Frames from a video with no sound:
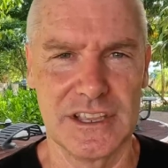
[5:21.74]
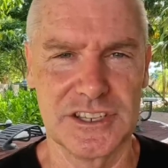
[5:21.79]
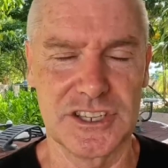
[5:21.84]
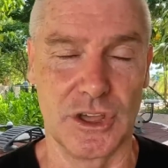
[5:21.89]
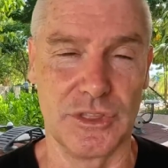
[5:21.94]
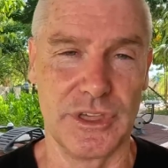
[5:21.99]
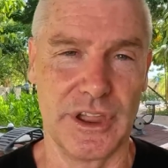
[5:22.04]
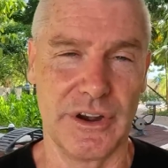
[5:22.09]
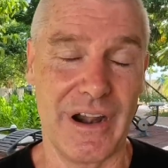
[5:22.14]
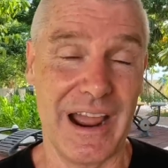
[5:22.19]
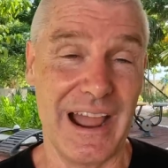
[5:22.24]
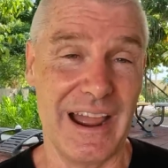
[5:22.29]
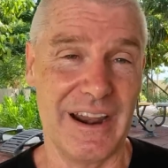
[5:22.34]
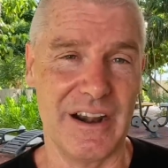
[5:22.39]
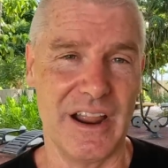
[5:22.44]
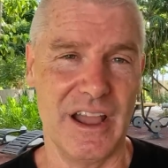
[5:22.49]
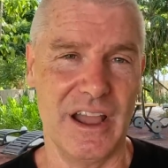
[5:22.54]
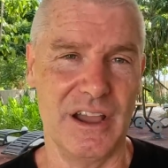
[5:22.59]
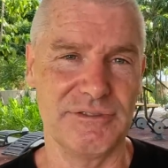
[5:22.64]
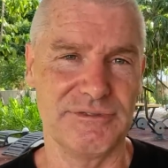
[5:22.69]
So there
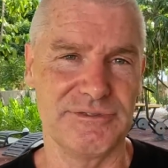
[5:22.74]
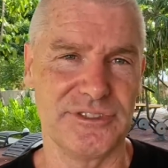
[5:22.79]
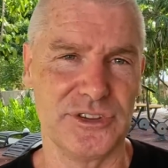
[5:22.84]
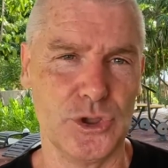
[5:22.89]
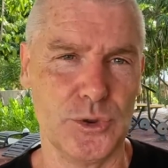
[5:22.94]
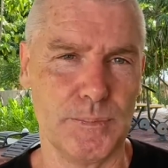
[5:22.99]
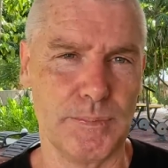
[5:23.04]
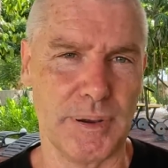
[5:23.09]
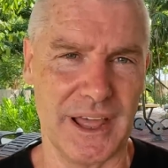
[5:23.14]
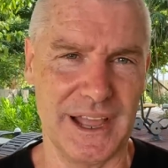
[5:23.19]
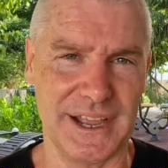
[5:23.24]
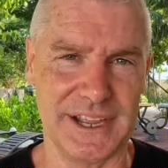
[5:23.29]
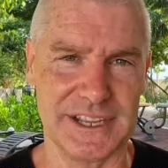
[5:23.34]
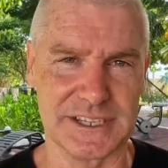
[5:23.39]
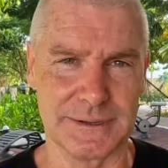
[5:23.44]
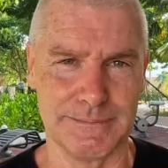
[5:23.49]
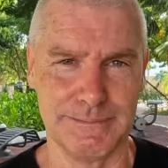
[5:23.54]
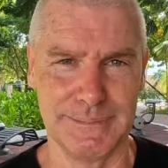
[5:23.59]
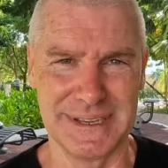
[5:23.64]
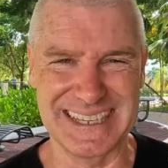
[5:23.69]
are a few
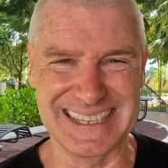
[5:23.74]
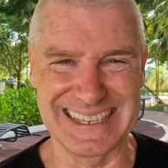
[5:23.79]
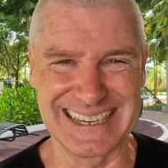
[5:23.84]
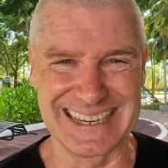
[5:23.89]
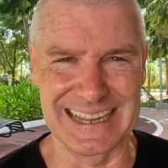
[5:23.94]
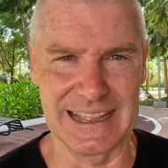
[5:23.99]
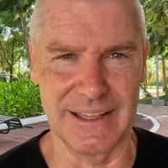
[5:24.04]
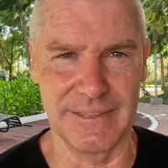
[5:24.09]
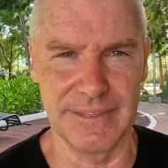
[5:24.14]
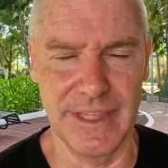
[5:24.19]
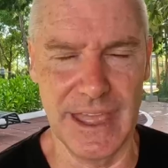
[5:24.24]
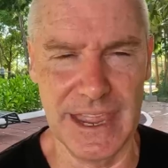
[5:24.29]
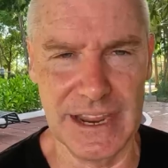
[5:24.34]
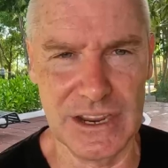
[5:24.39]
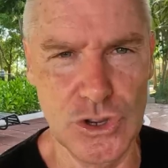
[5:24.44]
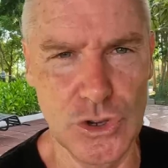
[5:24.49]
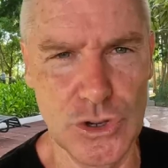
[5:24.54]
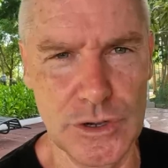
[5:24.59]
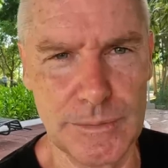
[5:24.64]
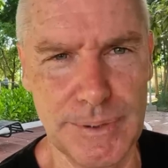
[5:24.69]
players missing
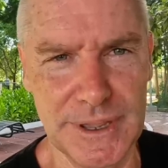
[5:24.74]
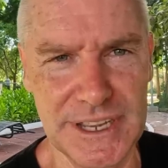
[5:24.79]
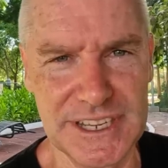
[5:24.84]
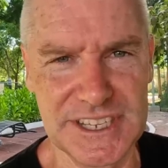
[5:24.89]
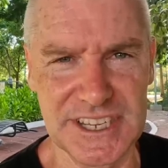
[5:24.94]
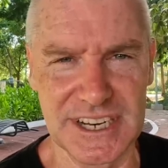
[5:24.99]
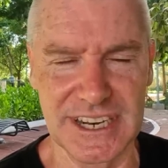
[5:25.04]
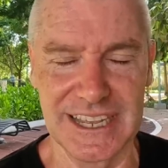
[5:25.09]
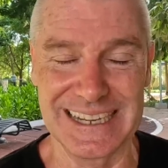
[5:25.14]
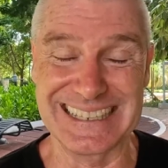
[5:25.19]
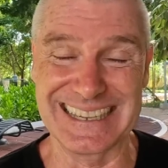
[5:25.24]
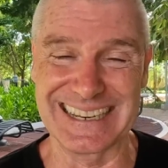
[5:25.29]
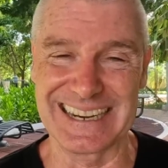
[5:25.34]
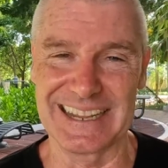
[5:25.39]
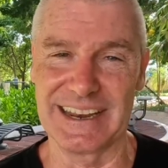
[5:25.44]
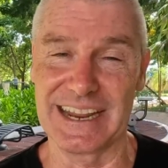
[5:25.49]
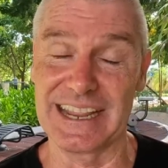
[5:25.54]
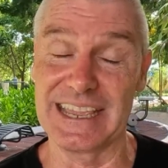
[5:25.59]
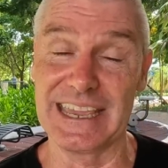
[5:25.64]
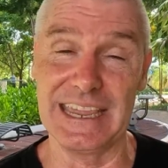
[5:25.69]
that could be selected.
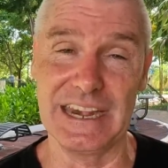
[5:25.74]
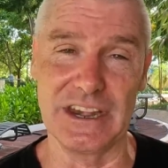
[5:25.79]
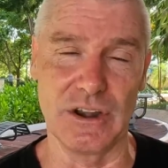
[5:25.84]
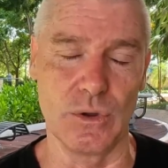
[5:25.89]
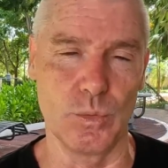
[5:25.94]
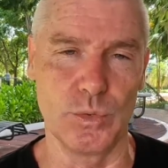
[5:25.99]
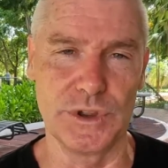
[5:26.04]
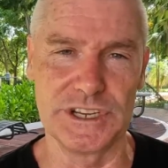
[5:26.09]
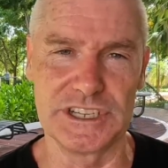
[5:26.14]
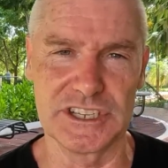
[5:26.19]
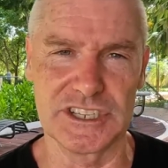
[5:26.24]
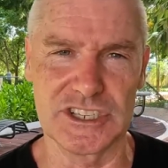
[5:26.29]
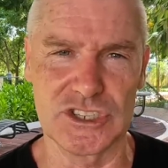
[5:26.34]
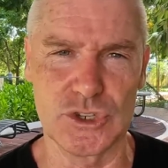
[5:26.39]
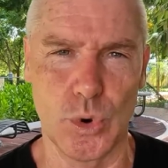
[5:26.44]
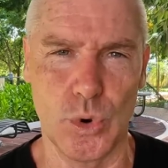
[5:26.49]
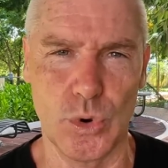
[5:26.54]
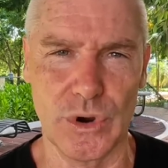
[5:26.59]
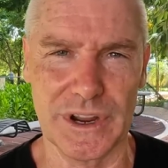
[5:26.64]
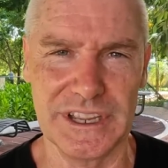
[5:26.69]
And again, we just
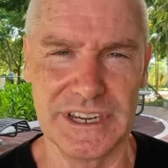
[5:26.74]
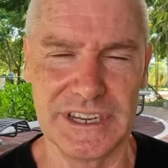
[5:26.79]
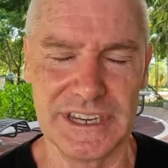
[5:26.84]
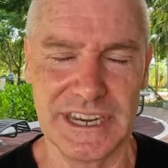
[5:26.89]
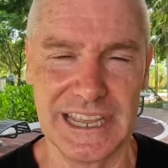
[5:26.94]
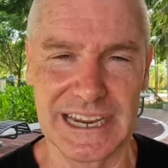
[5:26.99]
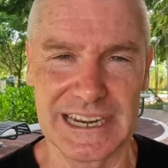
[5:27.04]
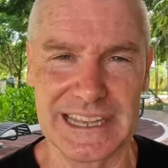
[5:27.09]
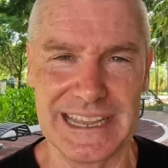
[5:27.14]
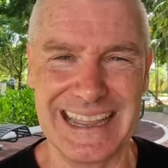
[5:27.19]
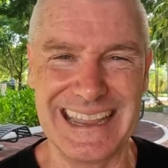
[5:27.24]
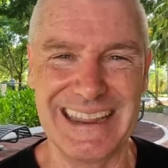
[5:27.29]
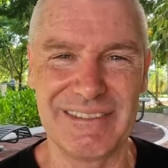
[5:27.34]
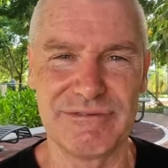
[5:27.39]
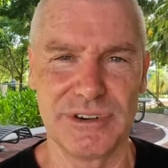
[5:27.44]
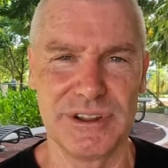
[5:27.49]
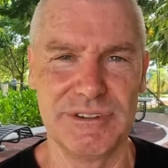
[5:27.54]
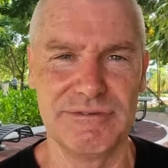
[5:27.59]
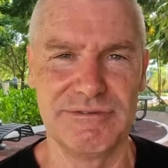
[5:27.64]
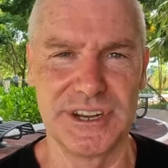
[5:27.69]
talk in nearly
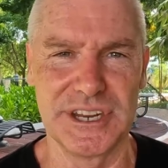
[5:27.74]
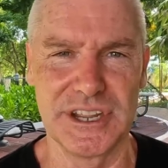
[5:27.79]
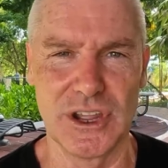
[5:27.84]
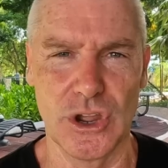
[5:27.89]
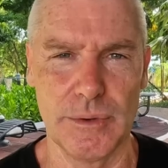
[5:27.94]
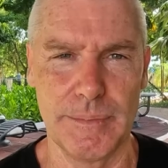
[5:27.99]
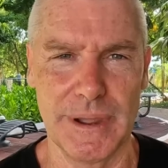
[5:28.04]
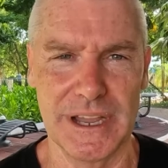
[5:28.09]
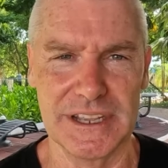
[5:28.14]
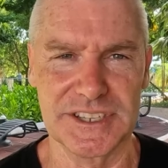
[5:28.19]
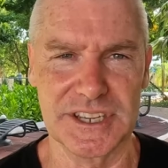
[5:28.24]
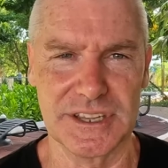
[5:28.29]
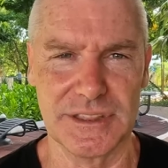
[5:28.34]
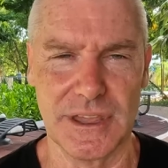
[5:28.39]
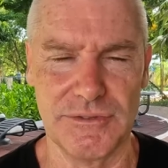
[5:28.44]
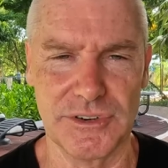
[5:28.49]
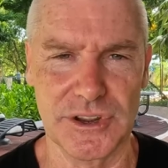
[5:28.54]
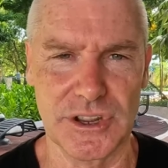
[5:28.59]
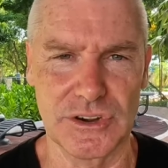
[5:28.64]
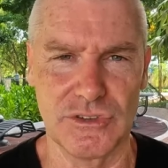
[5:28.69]
every video about
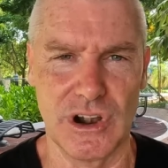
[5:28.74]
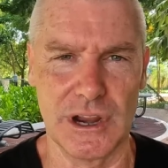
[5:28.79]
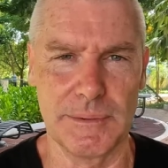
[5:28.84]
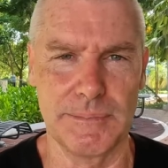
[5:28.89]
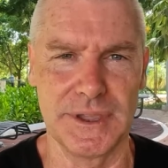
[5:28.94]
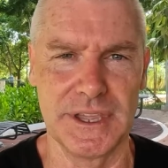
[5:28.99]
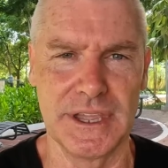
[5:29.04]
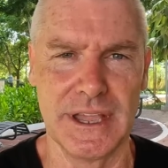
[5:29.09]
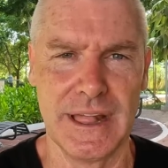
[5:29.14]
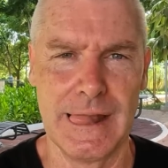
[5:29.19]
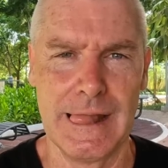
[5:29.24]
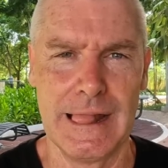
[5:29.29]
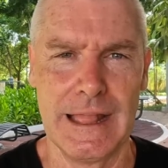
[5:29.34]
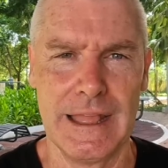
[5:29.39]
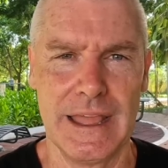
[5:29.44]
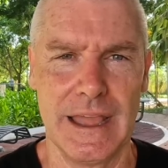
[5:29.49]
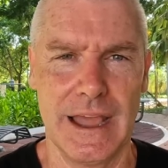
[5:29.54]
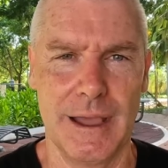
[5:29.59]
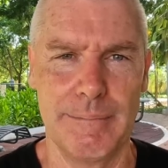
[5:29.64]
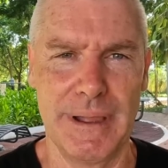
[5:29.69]
South African rugby
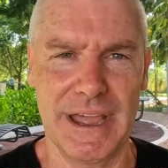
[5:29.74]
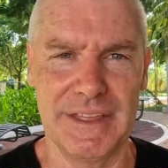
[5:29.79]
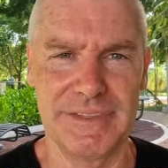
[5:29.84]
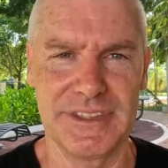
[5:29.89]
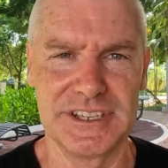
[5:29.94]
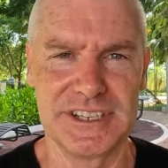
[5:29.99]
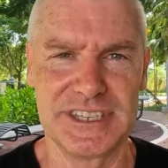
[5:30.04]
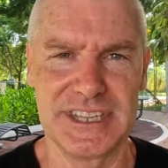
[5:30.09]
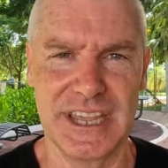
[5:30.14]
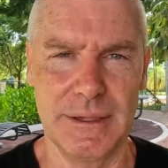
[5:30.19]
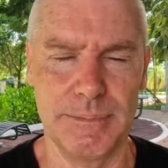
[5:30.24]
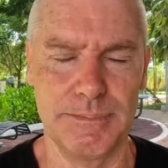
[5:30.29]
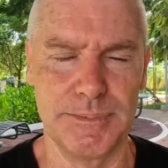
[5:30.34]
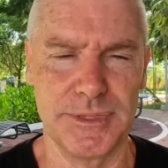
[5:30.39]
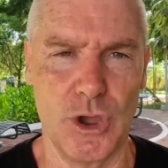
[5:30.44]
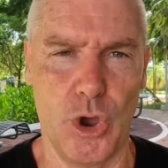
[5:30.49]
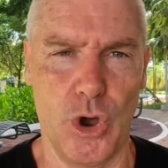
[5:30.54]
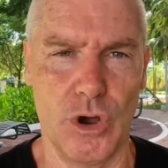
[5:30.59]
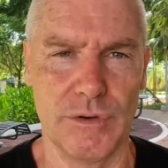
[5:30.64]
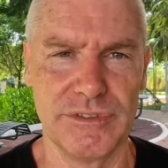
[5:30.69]
about the
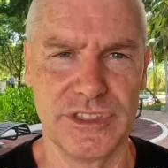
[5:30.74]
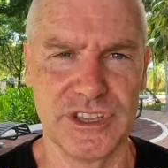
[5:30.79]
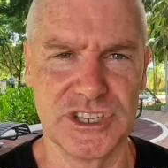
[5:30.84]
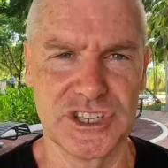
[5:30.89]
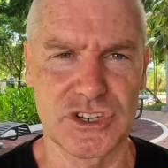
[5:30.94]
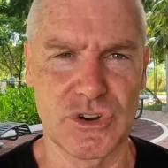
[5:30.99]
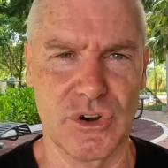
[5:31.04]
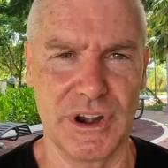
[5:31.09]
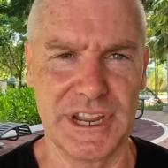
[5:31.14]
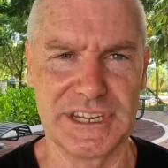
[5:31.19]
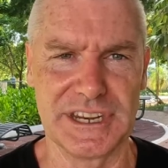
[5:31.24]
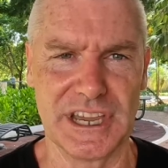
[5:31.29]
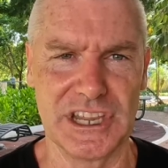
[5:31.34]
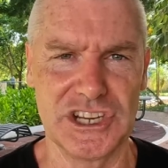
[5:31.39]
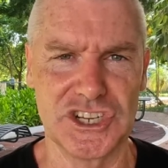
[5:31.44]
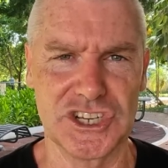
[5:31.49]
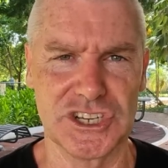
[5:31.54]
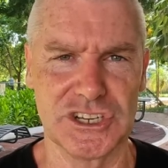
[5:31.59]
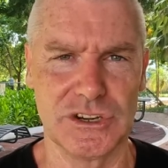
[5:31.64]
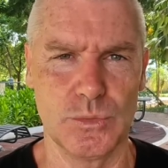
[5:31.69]
depth of this great
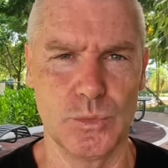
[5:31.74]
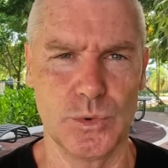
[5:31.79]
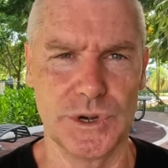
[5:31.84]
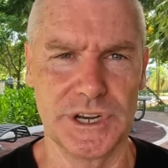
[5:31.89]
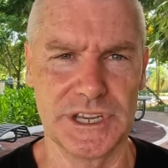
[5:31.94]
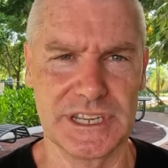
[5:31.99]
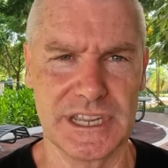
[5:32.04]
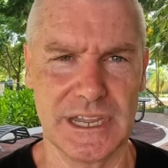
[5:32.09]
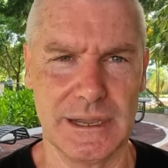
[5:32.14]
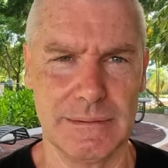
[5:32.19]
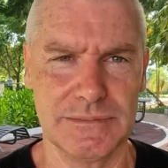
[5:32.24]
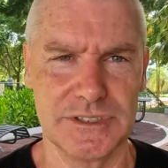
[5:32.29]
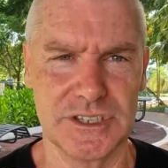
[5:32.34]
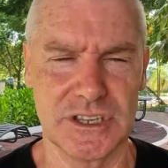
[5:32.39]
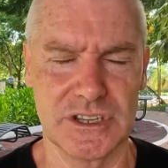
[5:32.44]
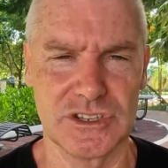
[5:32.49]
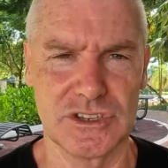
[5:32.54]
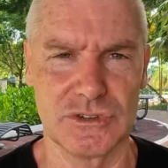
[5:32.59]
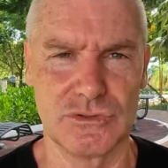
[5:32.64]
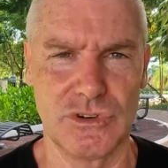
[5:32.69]
nation when it
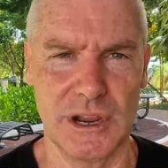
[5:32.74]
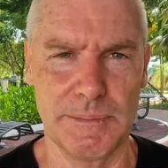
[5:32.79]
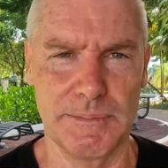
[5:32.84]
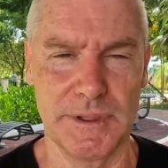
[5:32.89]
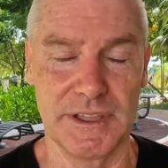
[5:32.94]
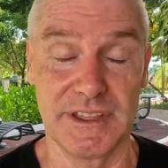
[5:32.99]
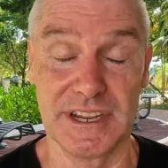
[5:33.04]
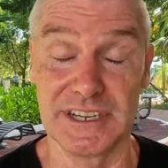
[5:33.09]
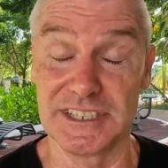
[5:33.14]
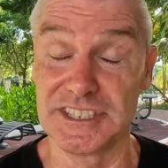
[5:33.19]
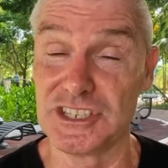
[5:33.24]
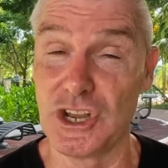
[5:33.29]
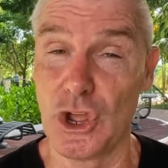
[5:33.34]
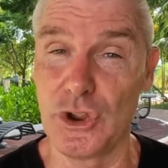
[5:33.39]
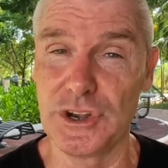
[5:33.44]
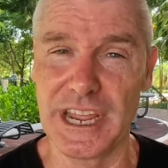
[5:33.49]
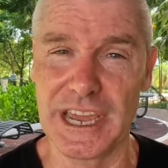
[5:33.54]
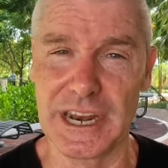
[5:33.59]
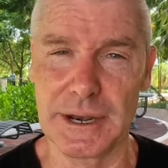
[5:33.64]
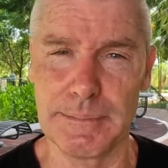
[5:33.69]
comes to rugby. There's
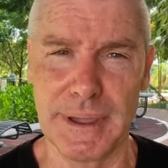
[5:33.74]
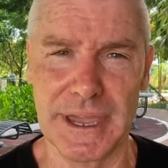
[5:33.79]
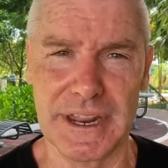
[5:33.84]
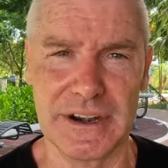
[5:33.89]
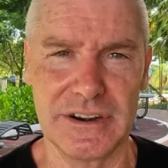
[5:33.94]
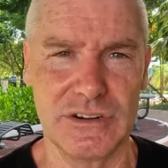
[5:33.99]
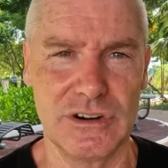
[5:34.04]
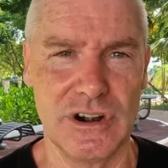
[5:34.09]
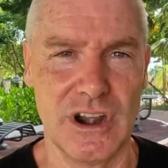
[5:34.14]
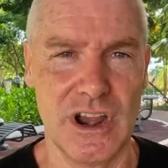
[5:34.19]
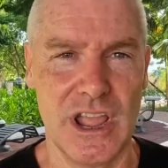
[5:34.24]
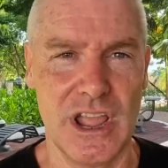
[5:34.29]
no doubt about it.